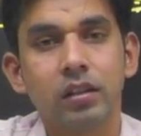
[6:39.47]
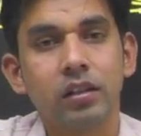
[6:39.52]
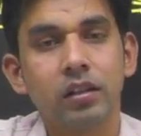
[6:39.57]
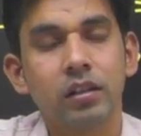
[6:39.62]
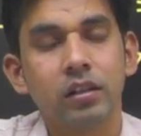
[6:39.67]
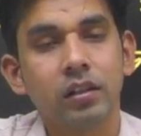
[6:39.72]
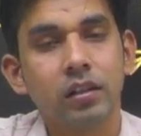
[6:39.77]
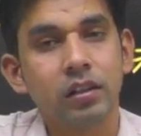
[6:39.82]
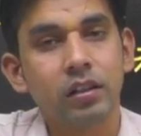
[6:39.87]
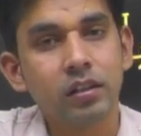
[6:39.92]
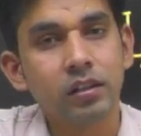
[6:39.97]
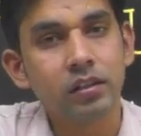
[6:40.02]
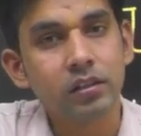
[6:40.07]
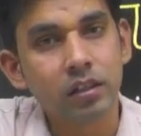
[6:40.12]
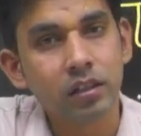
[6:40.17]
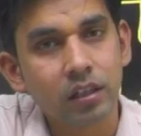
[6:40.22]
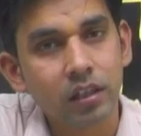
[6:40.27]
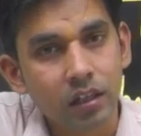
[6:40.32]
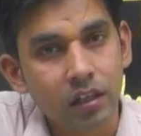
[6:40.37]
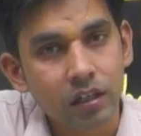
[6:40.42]
is the
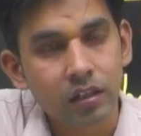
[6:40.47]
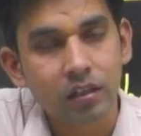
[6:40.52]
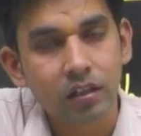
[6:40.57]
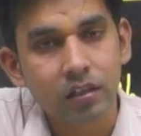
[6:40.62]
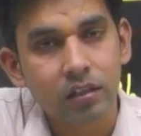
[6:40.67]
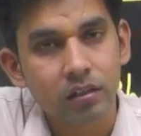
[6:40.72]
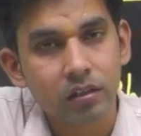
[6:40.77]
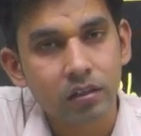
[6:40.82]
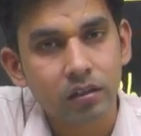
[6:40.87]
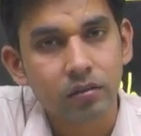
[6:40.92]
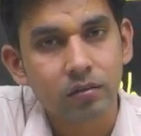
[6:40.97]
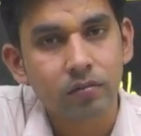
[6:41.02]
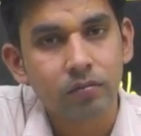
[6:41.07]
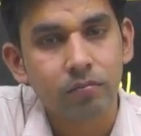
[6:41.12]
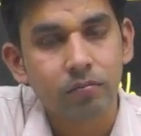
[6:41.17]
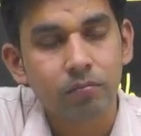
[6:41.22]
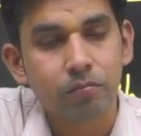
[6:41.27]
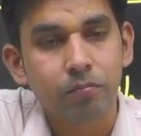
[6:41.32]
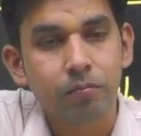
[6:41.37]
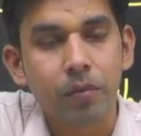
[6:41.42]

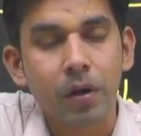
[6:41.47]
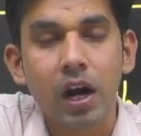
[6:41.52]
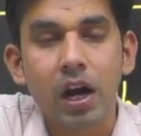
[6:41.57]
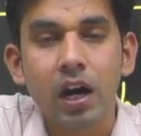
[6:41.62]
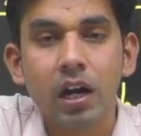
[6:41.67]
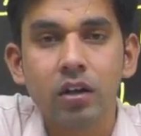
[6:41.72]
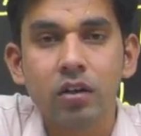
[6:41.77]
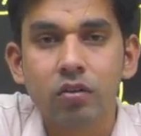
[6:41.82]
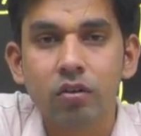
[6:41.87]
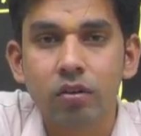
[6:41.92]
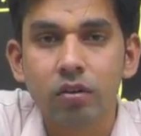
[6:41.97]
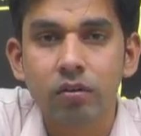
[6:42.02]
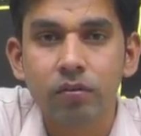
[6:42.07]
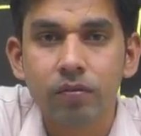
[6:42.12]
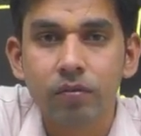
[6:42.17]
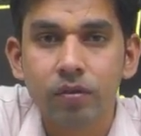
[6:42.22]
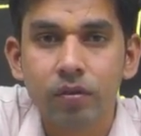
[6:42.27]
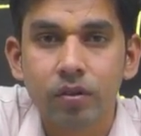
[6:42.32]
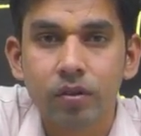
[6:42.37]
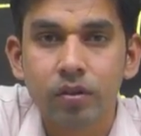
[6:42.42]
part of
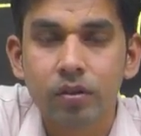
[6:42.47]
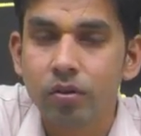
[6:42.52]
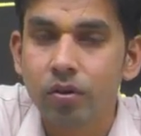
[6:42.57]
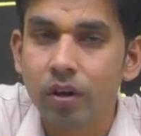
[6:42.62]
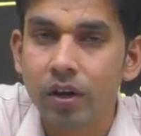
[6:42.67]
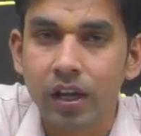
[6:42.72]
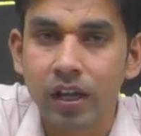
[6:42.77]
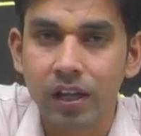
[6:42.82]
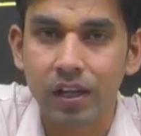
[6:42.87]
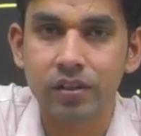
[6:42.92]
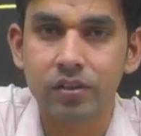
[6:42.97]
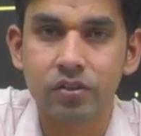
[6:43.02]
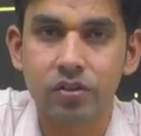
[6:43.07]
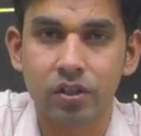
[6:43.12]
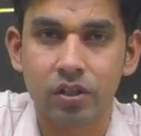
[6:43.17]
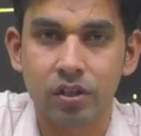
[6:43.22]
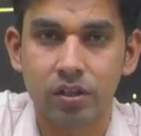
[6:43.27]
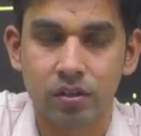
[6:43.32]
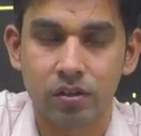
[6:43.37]
your action,